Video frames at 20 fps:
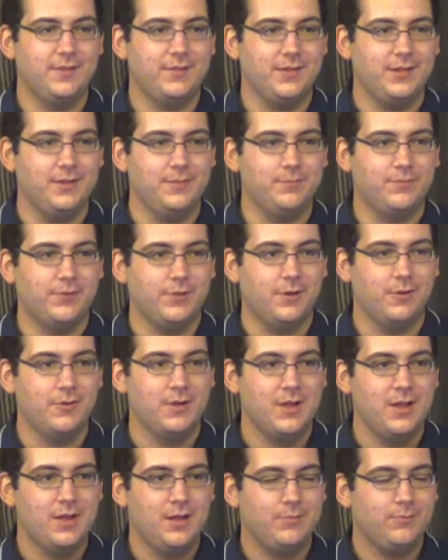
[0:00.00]
DC. So
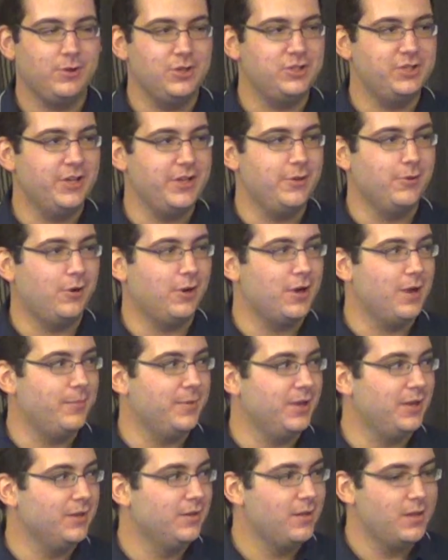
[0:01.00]
appreciate you all coming.